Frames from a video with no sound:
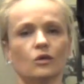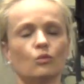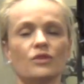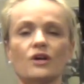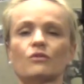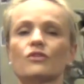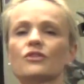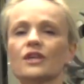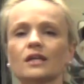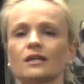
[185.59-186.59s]
Without
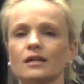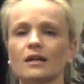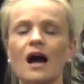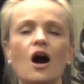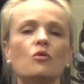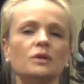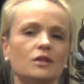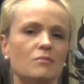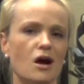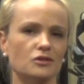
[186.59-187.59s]
thinking how
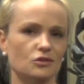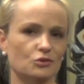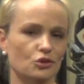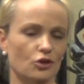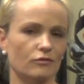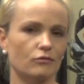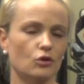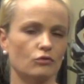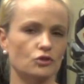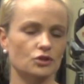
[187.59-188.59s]
many muscles are
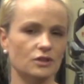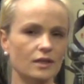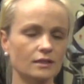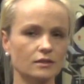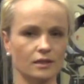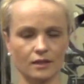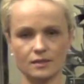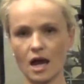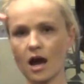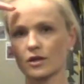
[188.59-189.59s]
involved, just think that the
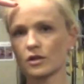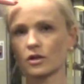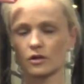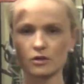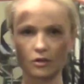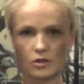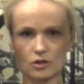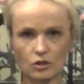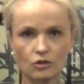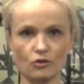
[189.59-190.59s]
entire
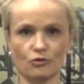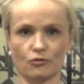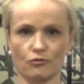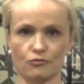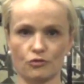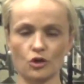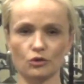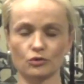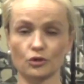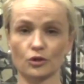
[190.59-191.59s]

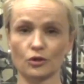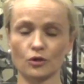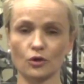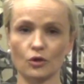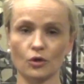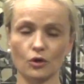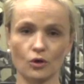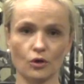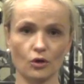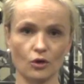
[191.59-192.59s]
front
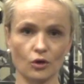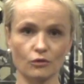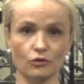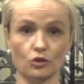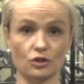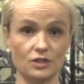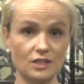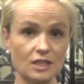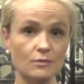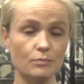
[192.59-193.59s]
of your
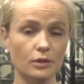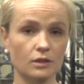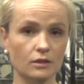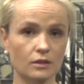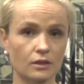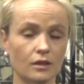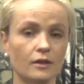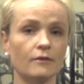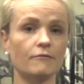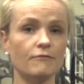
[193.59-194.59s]
deep
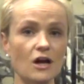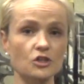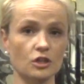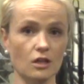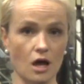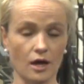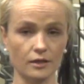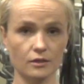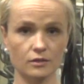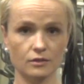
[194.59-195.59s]
fascia line